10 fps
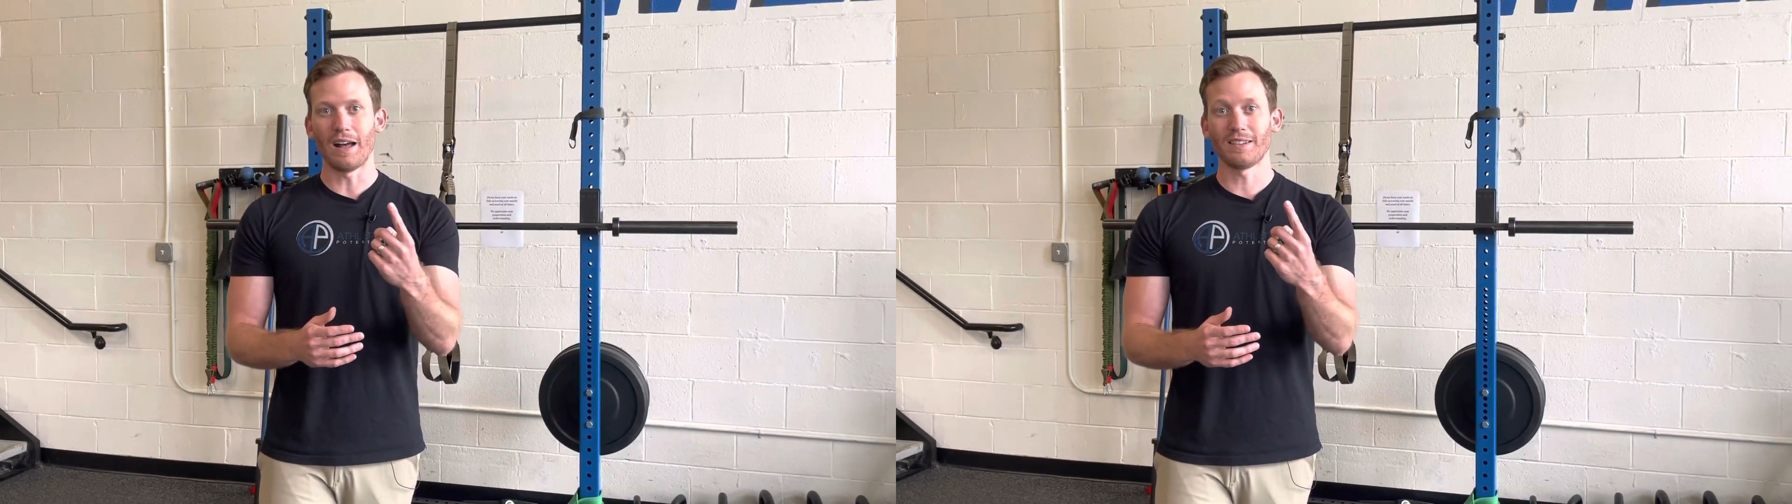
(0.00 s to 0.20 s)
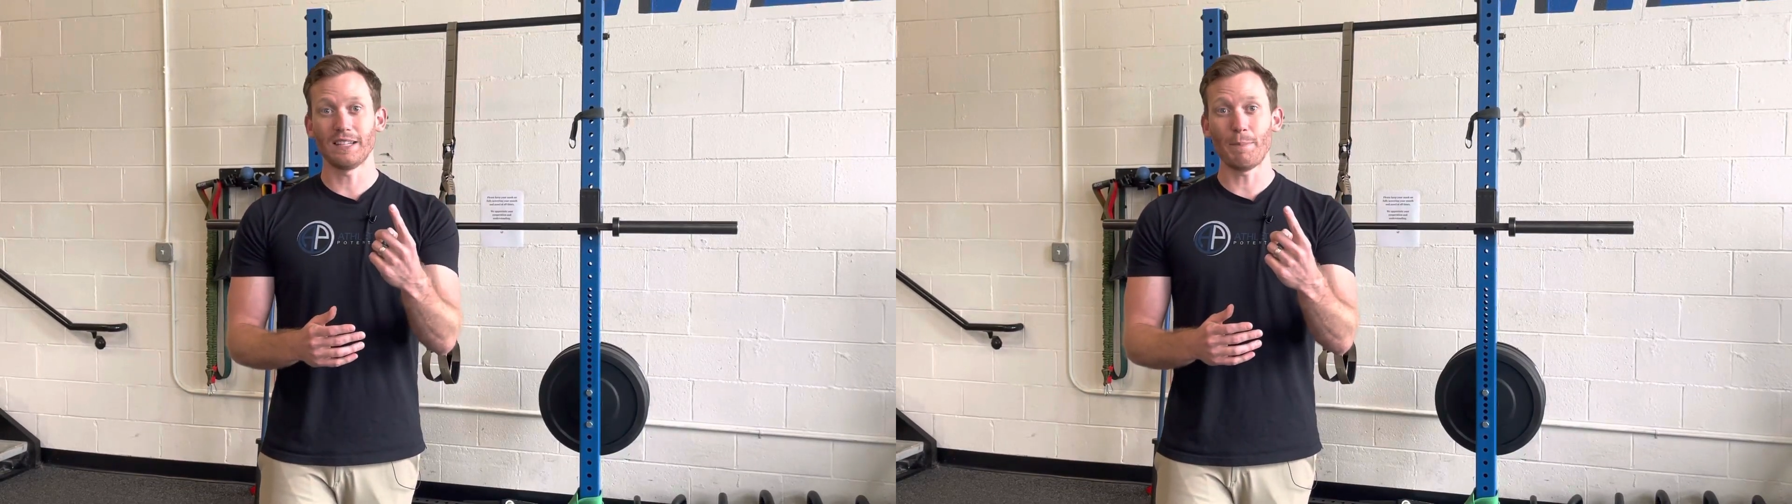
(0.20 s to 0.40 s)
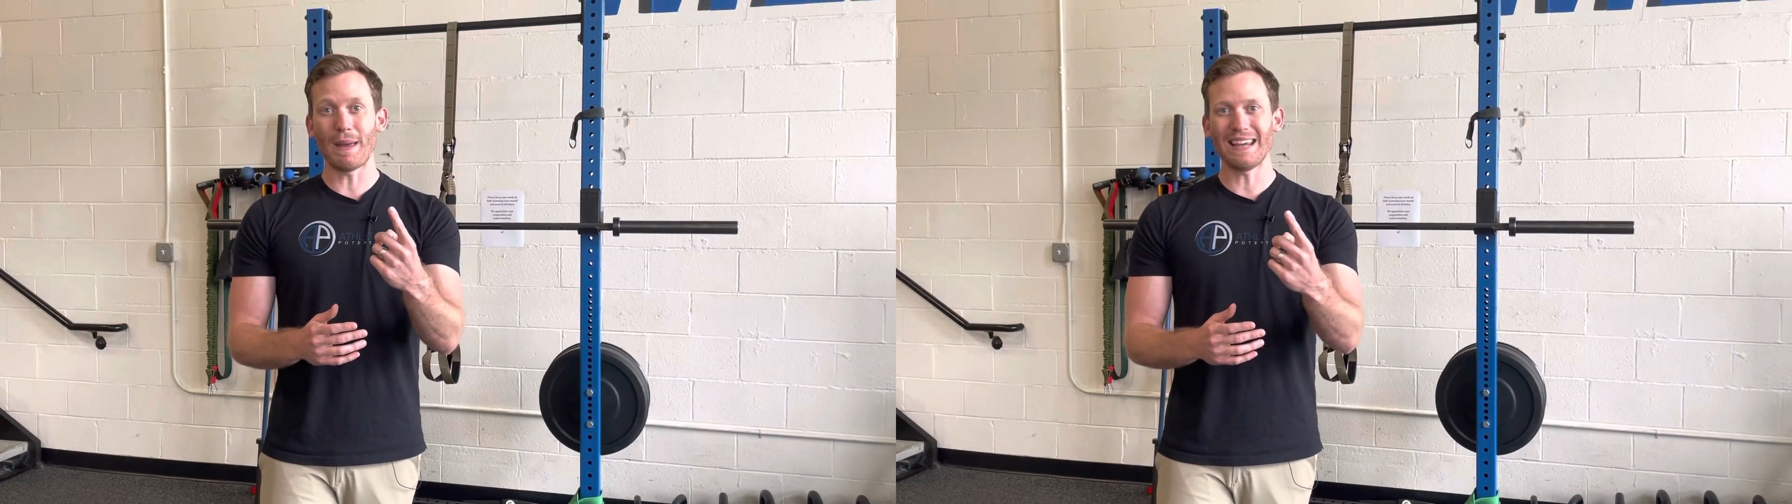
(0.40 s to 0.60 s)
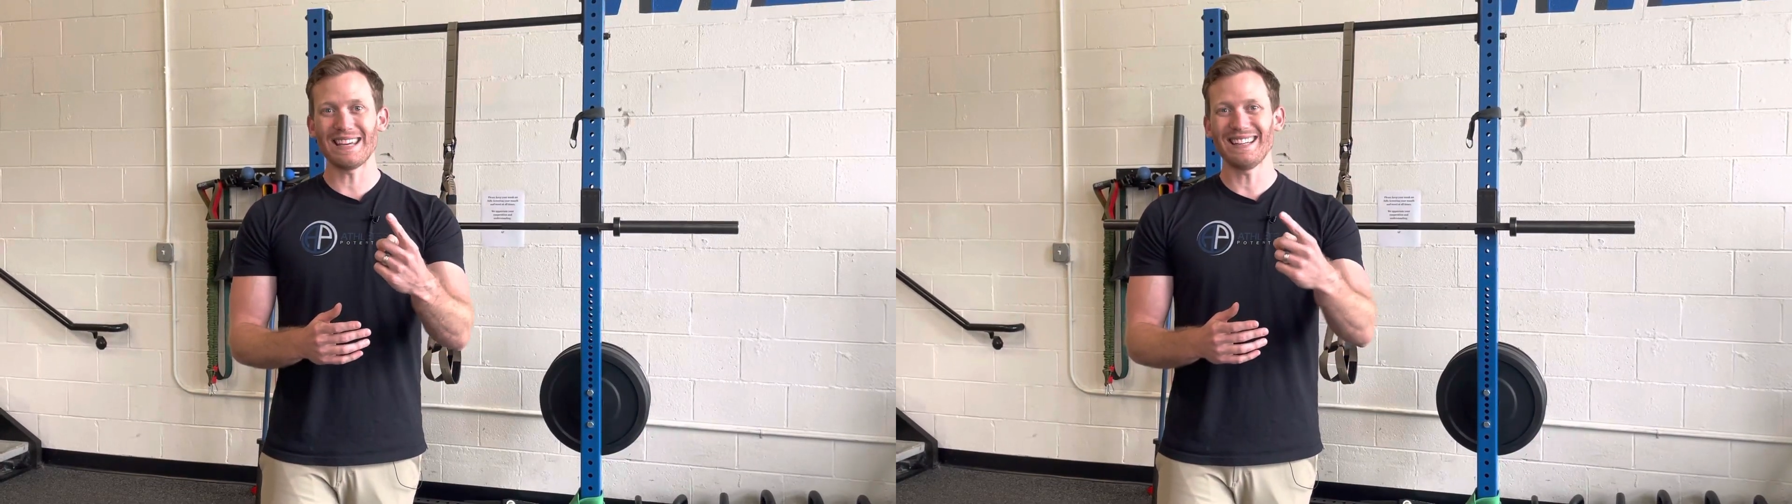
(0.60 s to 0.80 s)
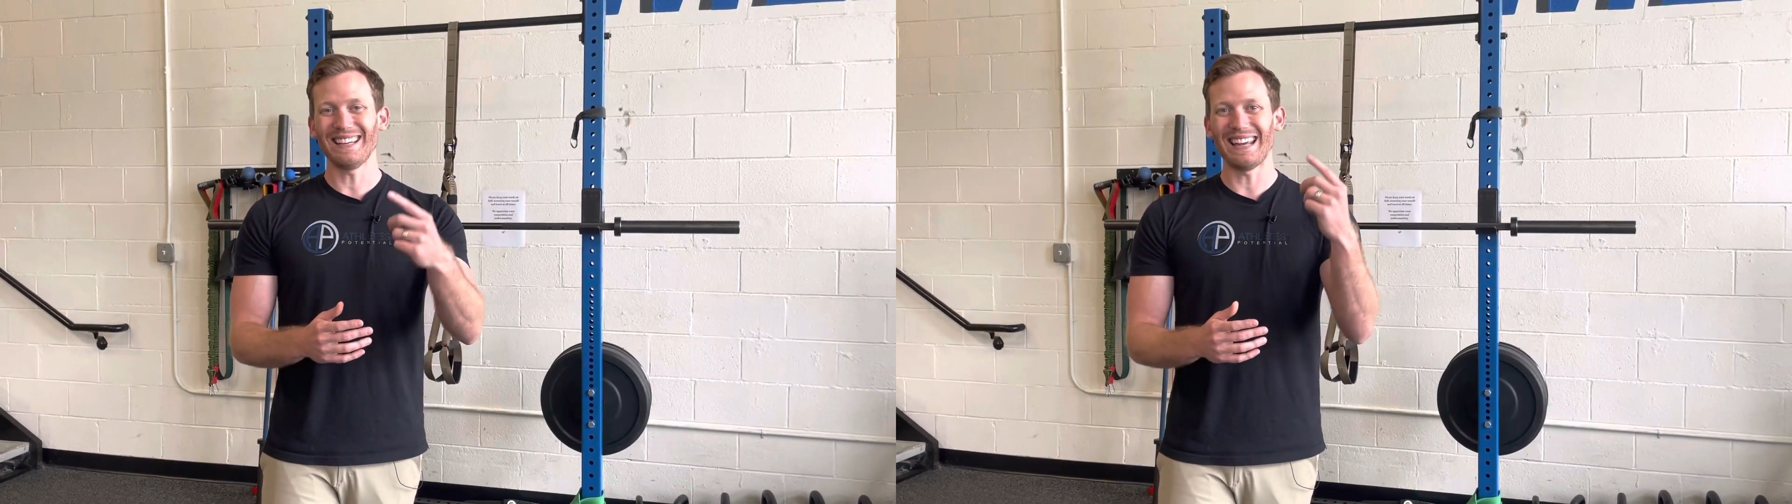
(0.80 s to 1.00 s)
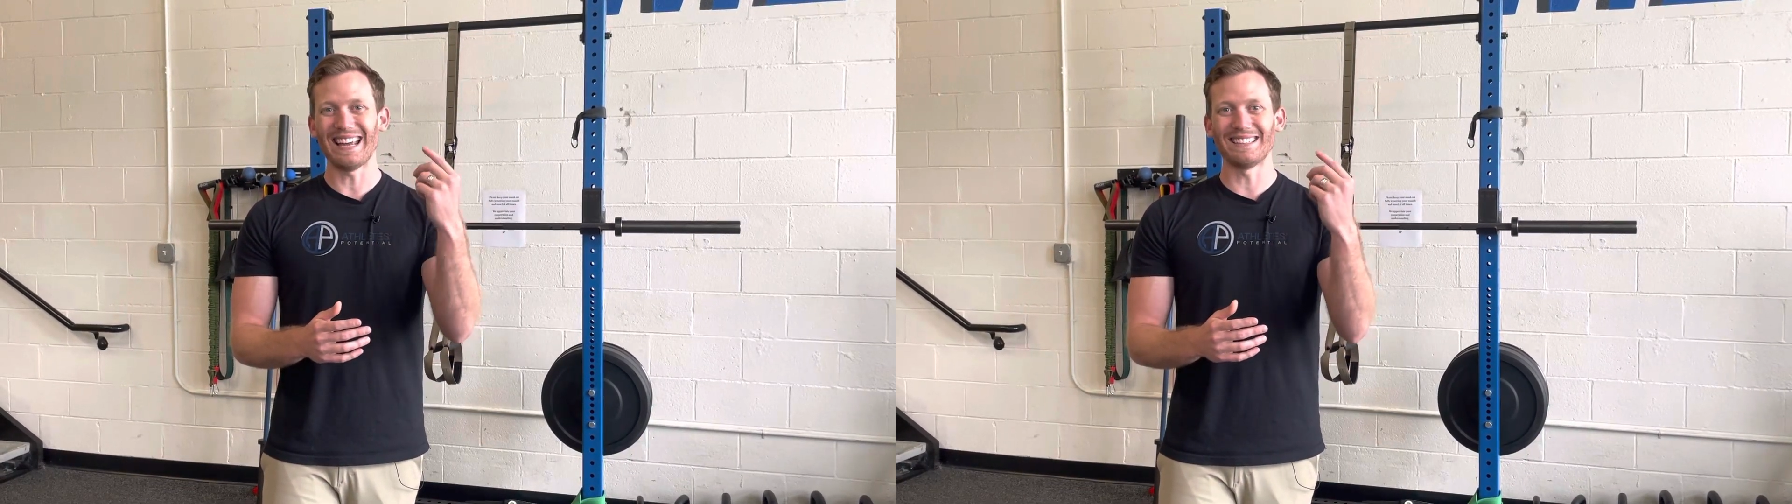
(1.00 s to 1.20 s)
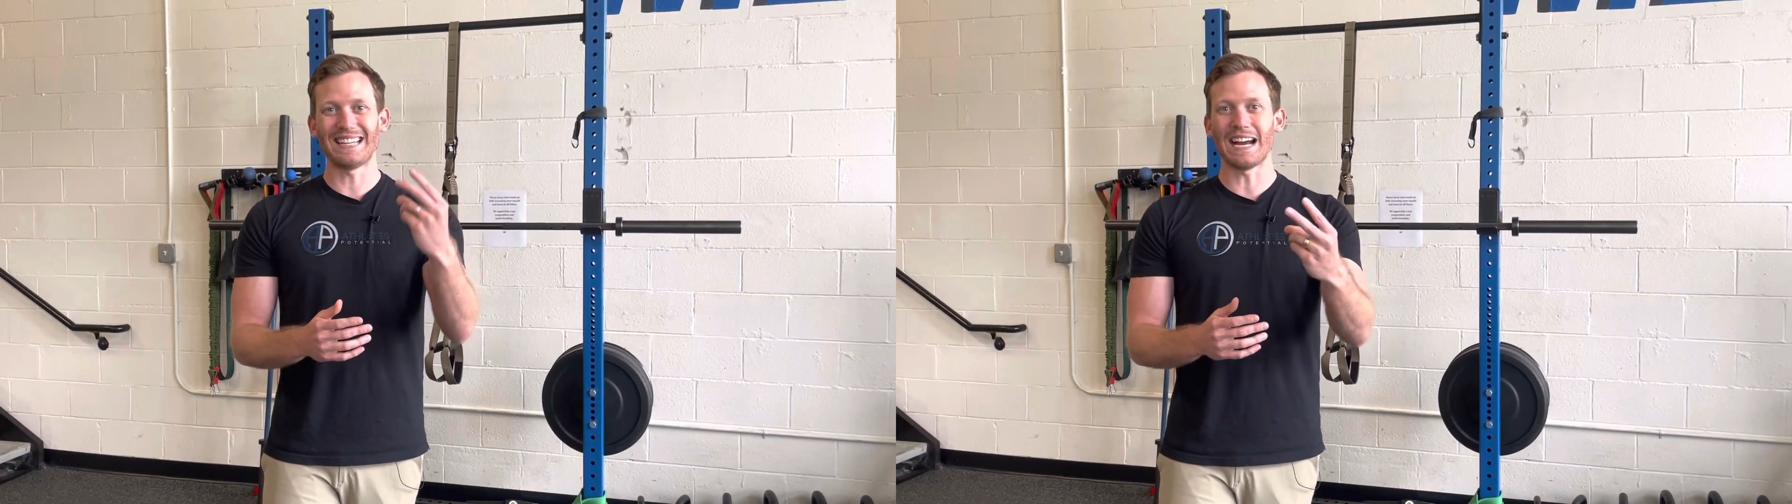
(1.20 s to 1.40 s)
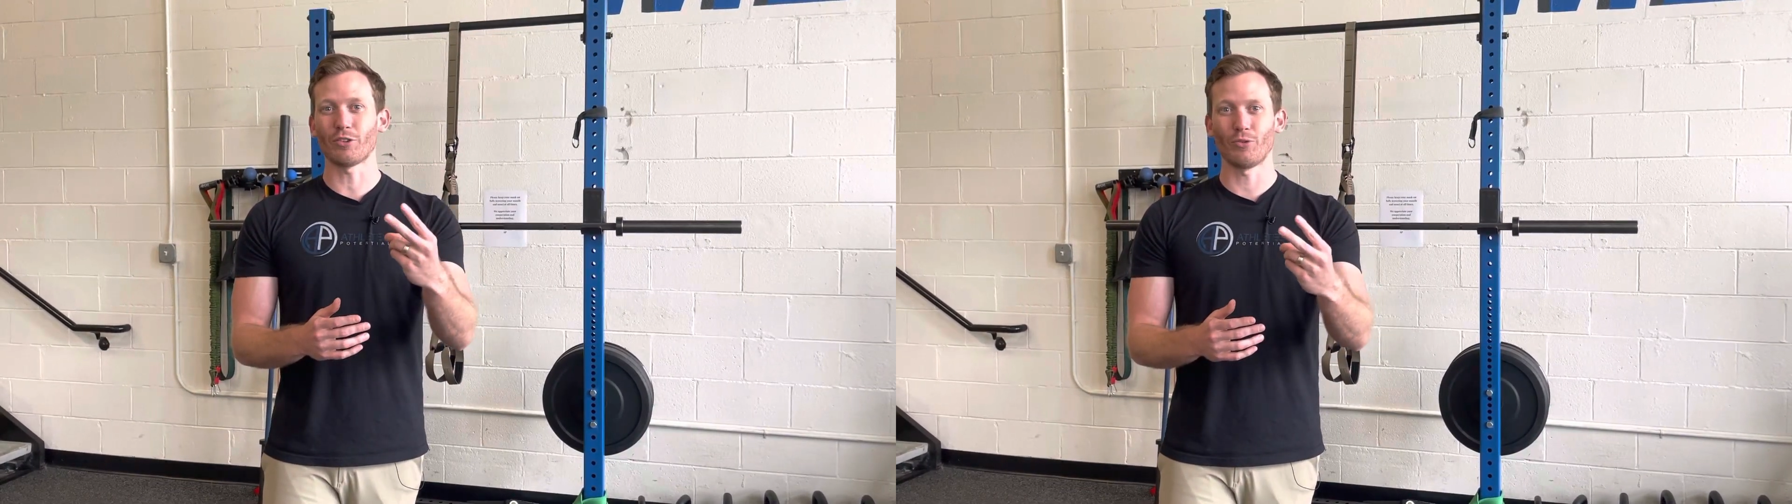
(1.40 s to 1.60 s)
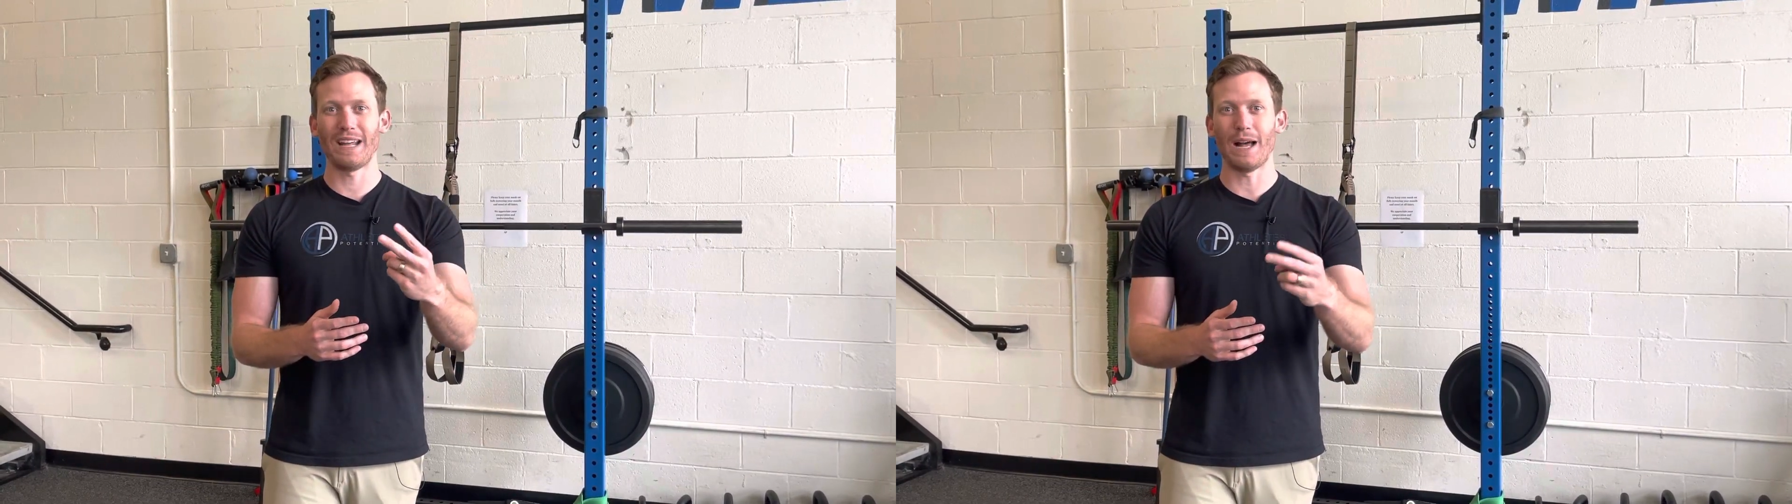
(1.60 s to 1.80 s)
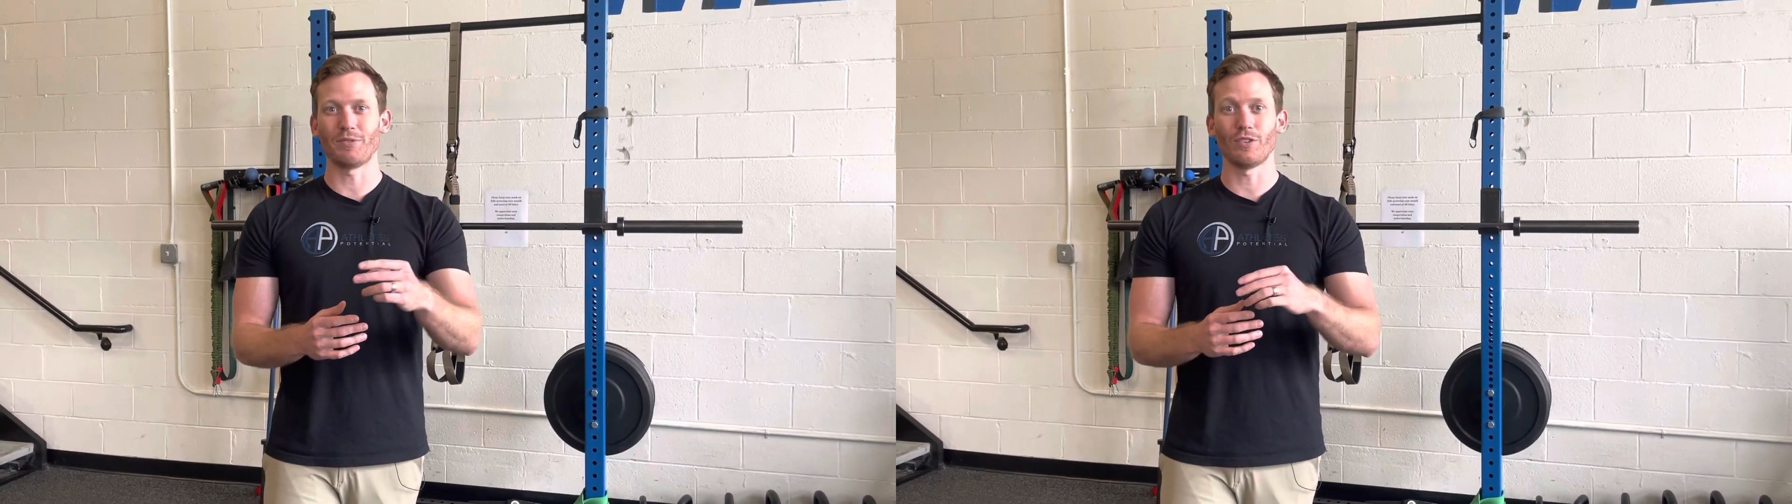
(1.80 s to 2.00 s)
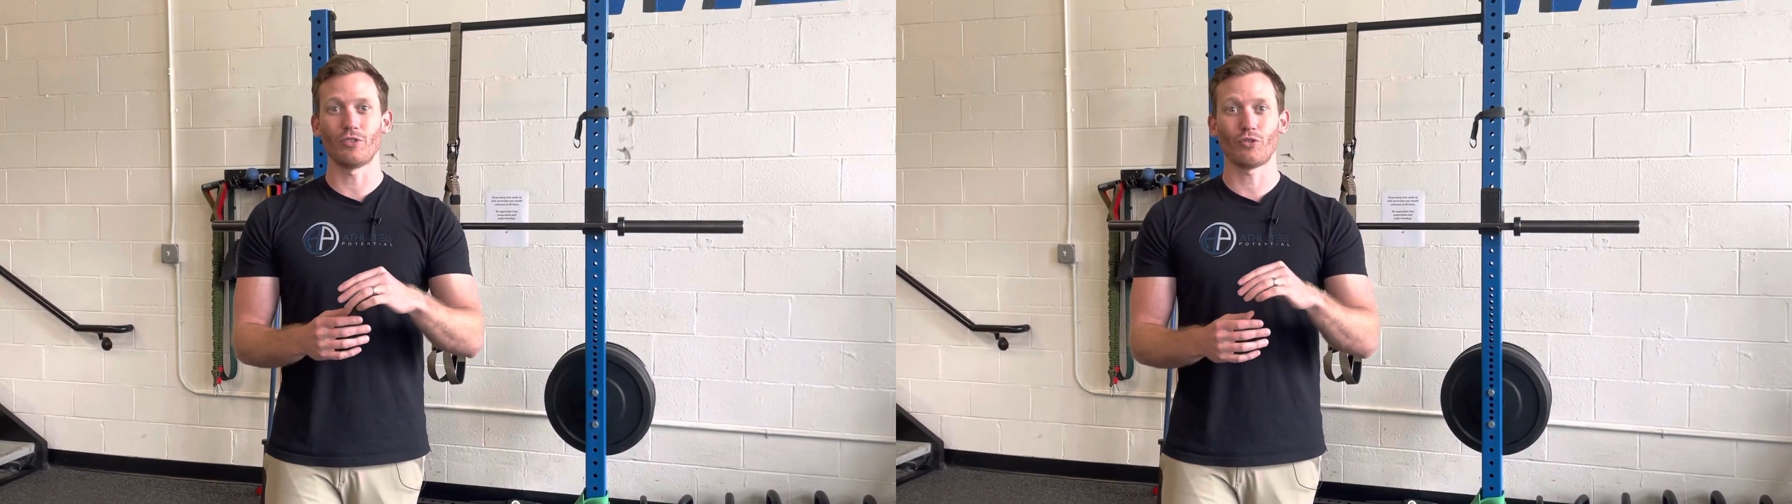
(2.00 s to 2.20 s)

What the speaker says: sleep banking and tactical naps.